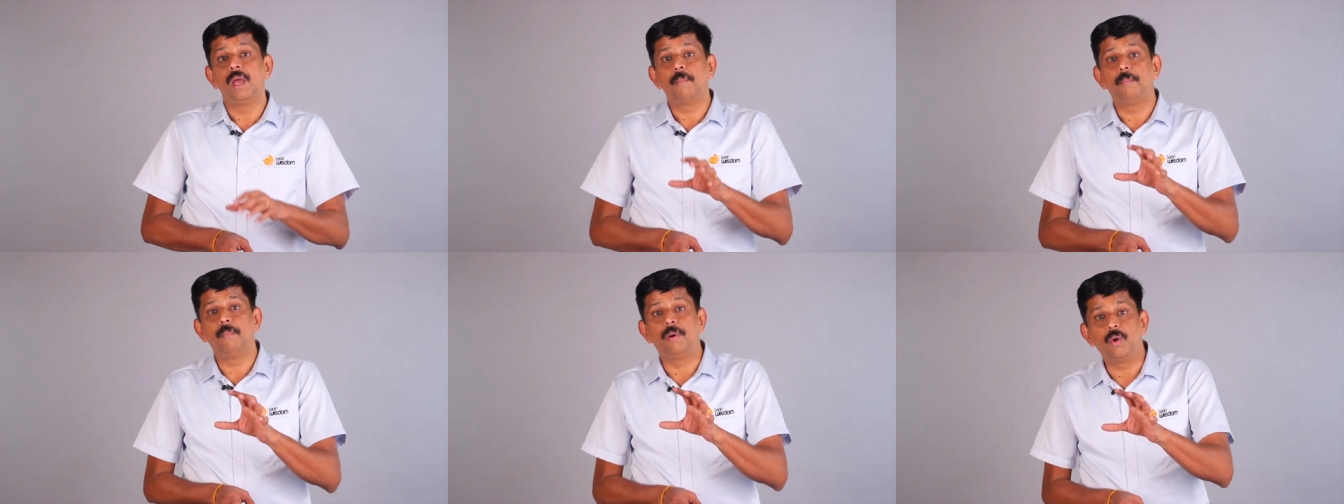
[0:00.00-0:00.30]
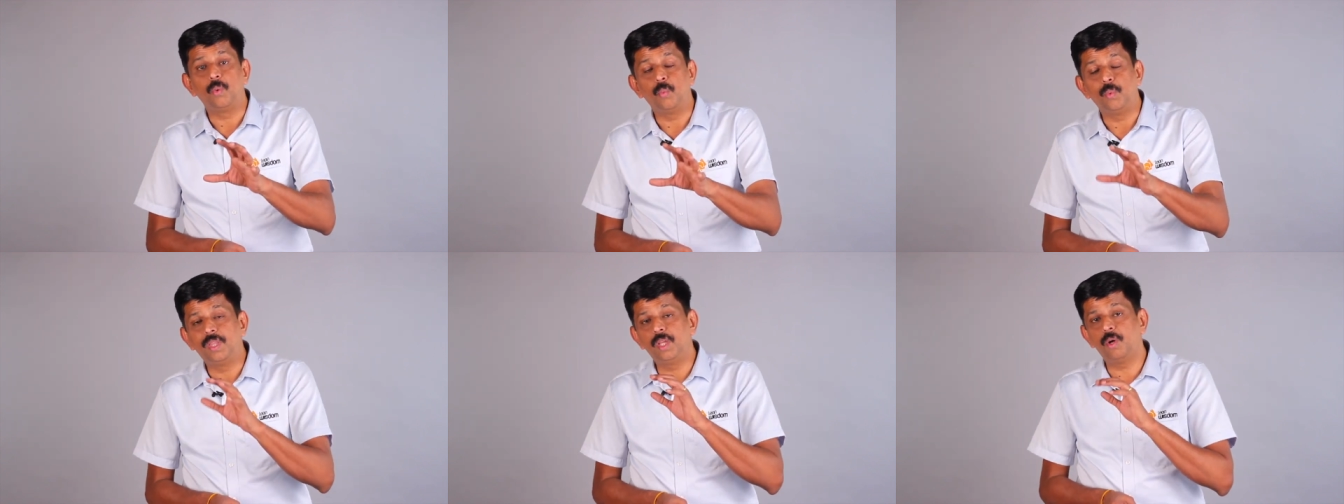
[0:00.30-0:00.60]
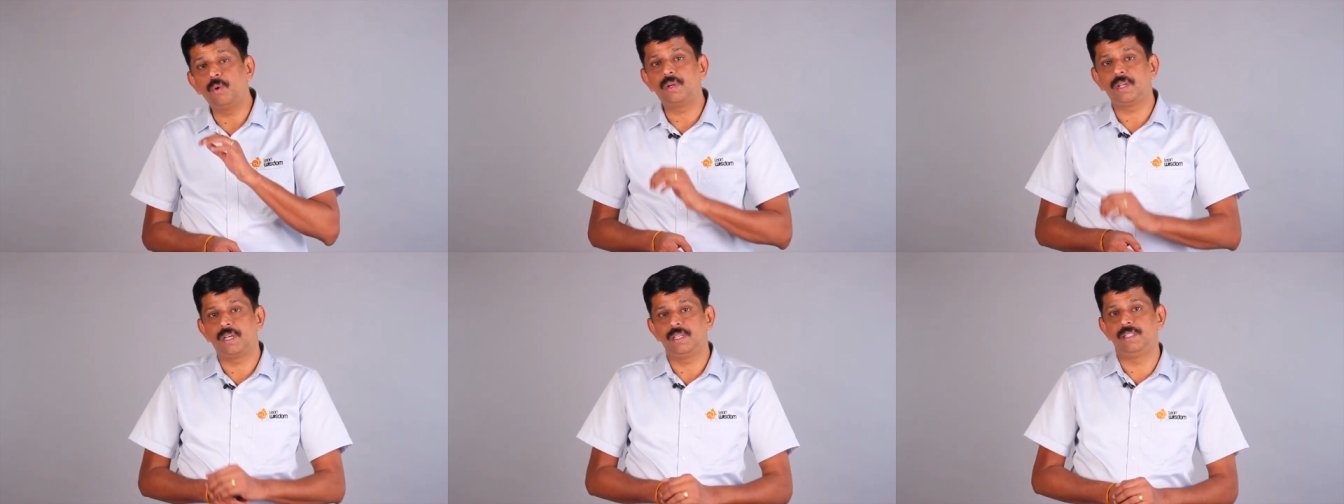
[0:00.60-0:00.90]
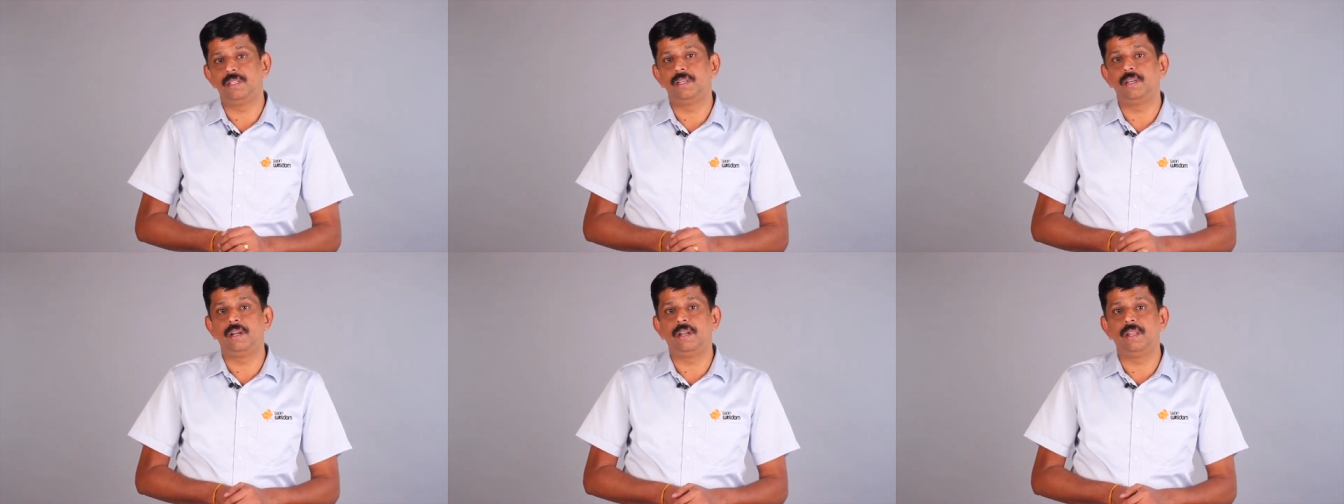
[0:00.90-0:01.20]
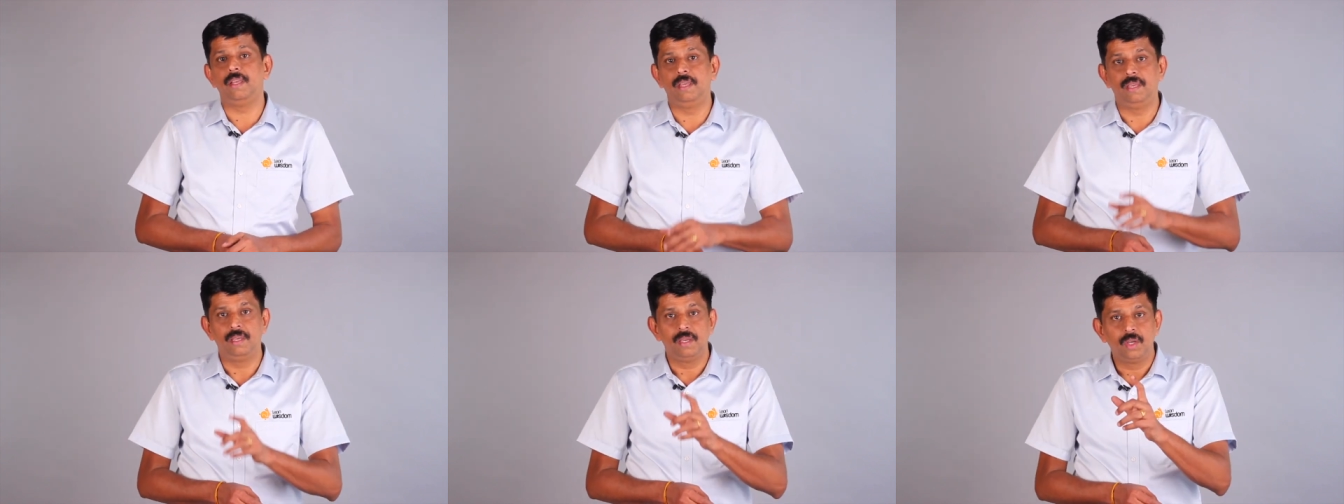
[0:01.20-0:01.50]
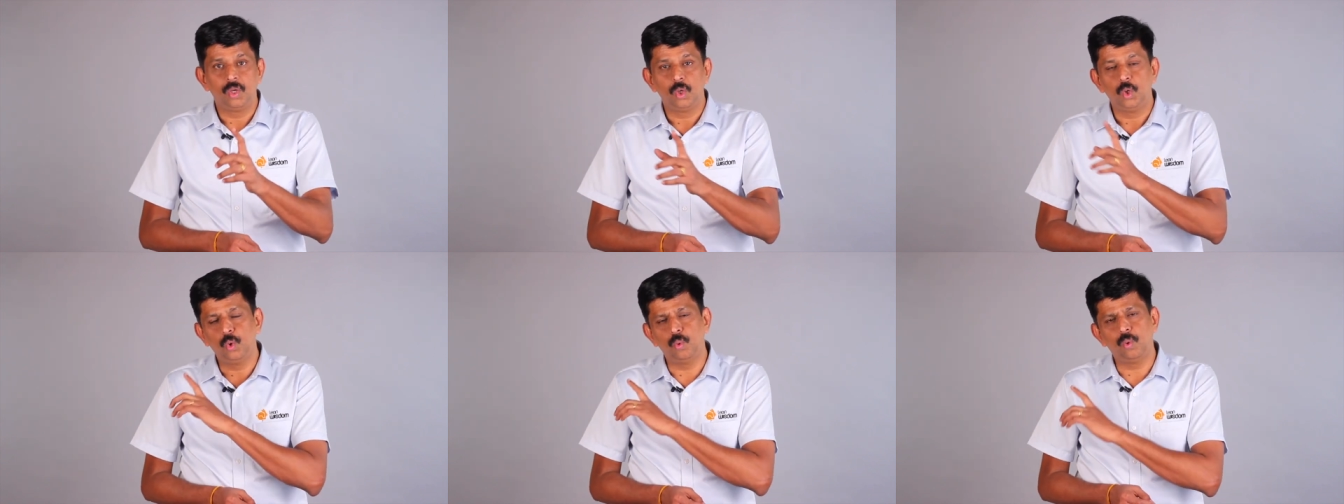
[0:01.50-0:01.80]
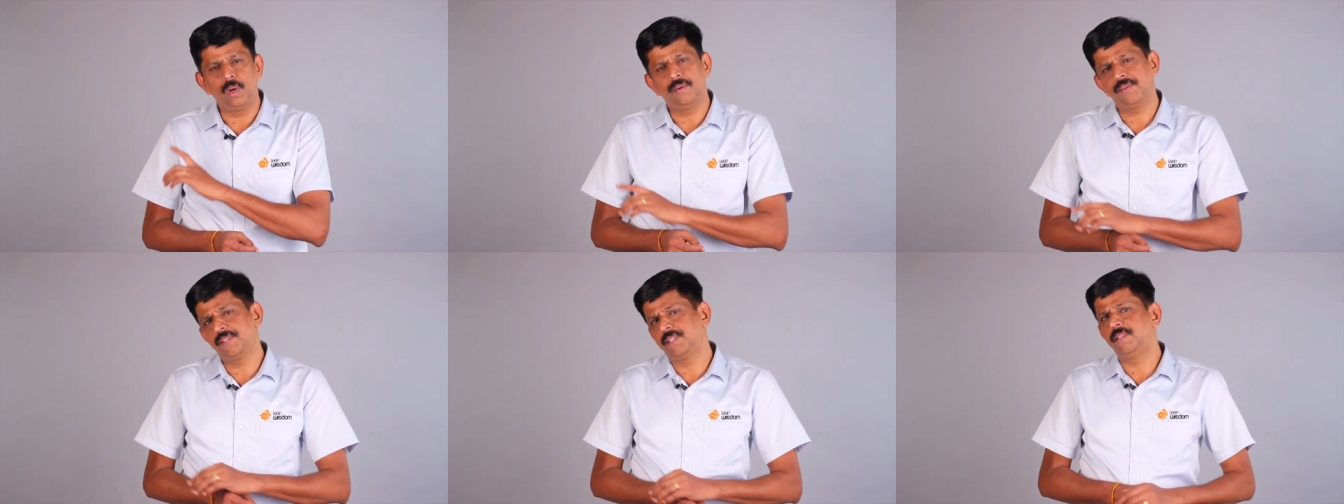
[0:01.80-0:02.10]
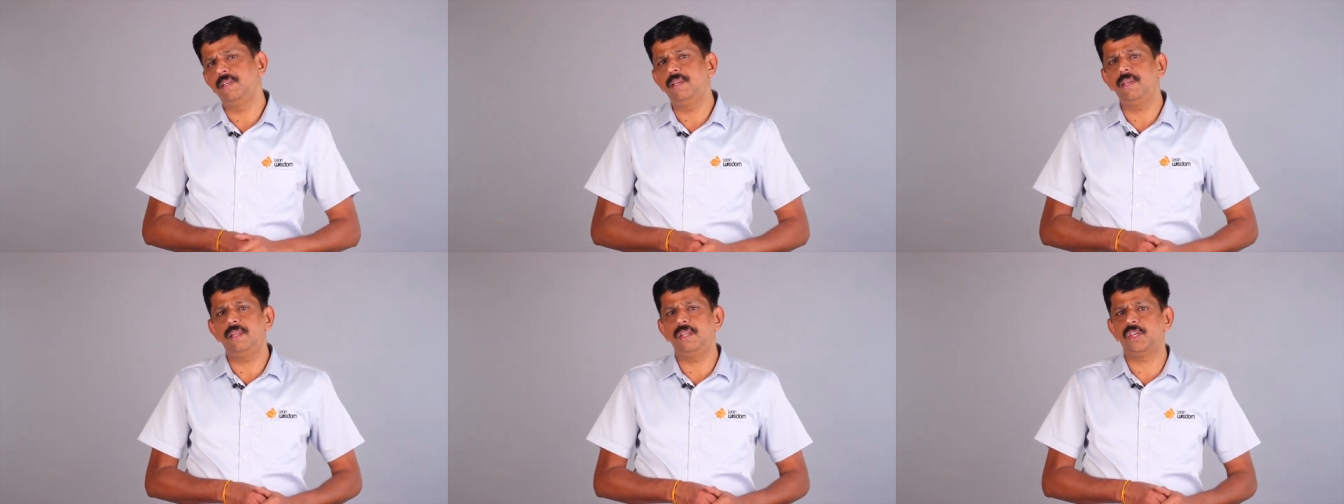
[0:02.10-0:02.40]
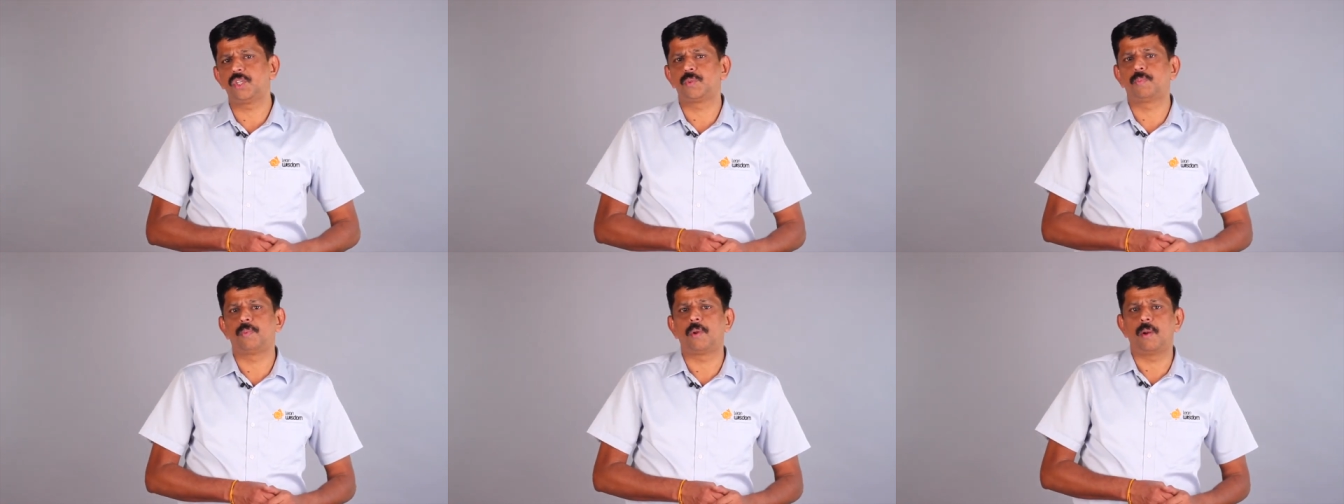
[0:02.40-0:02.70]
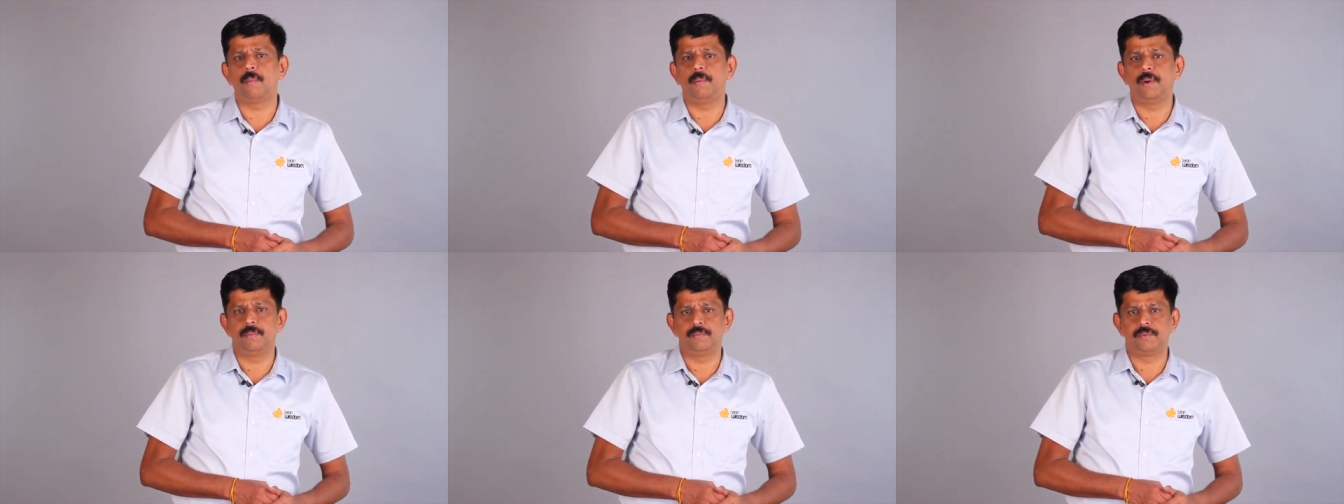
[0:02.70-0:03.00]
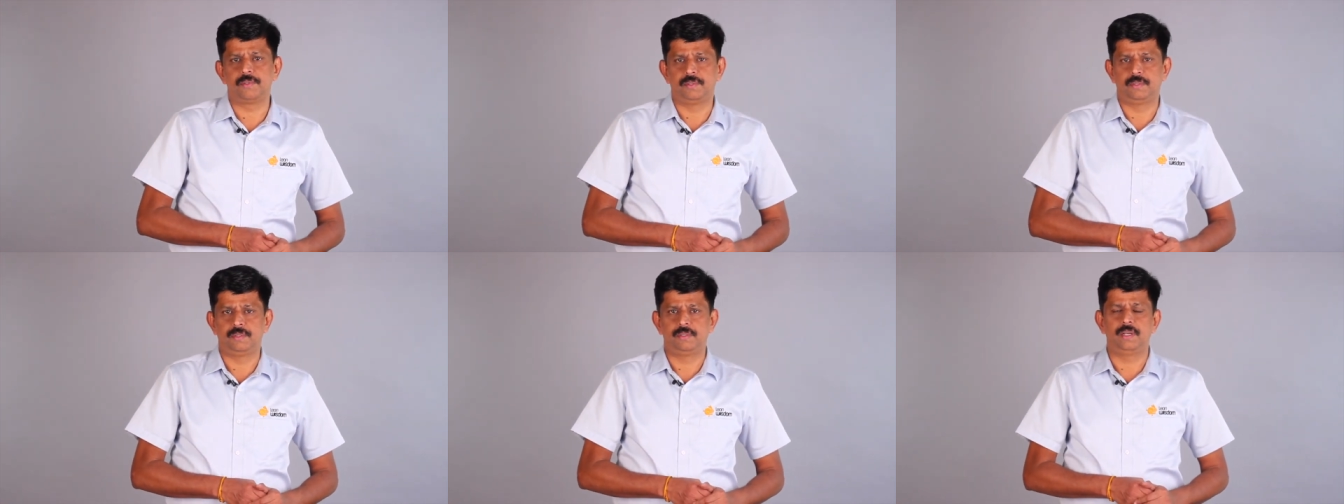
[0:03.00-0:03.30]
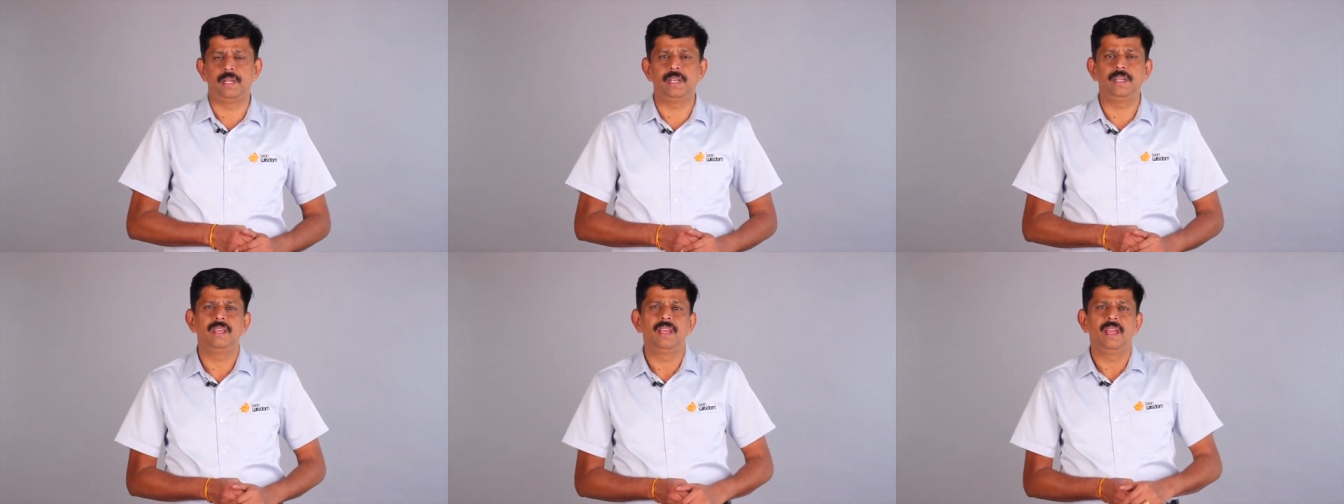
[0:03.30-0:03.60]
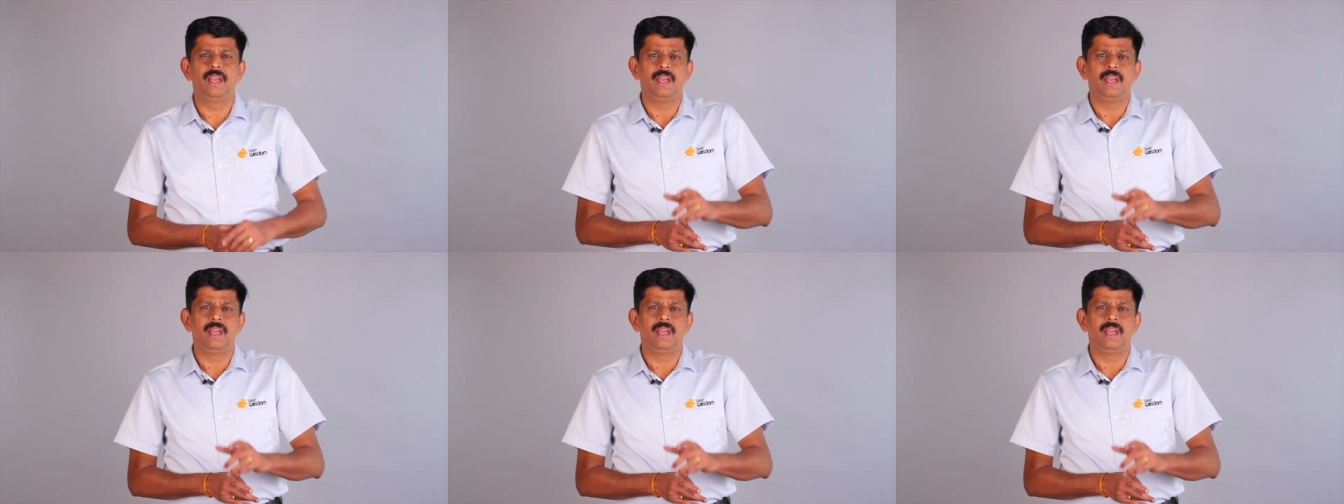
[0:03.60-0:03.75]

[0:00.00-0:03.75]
but without agility, you will have serious problems, right?